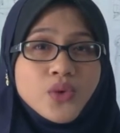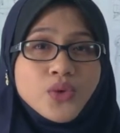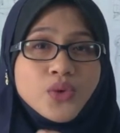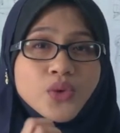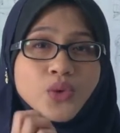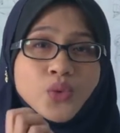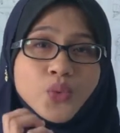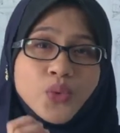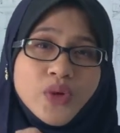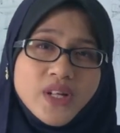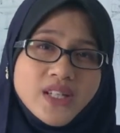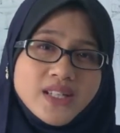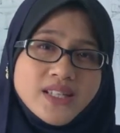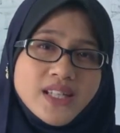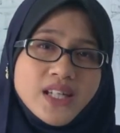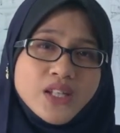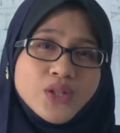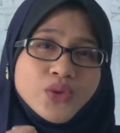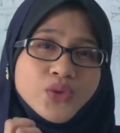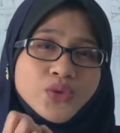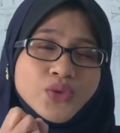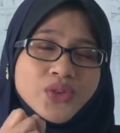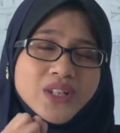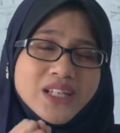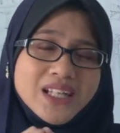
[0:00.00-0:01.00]
The words that
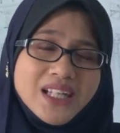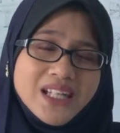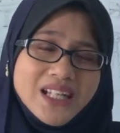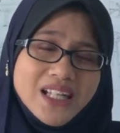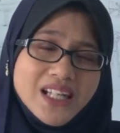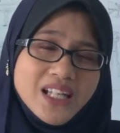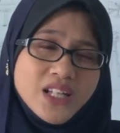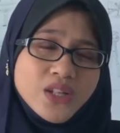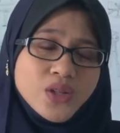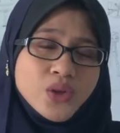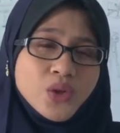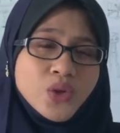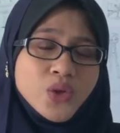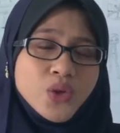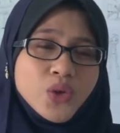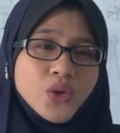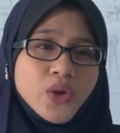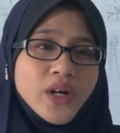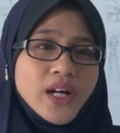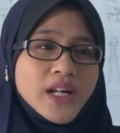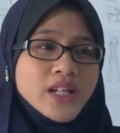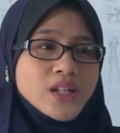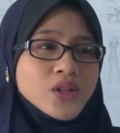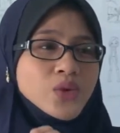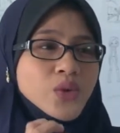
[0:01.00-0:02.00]
you really
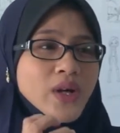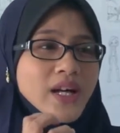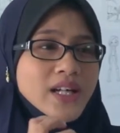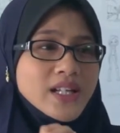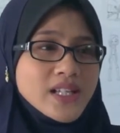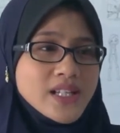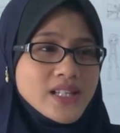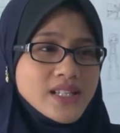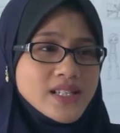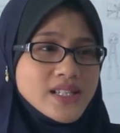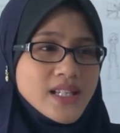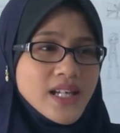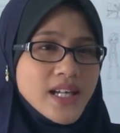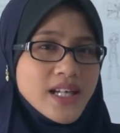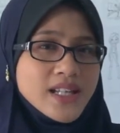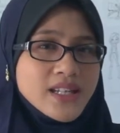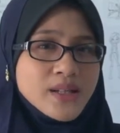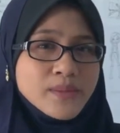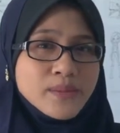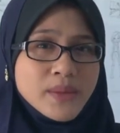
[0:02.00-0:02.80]
know and you understand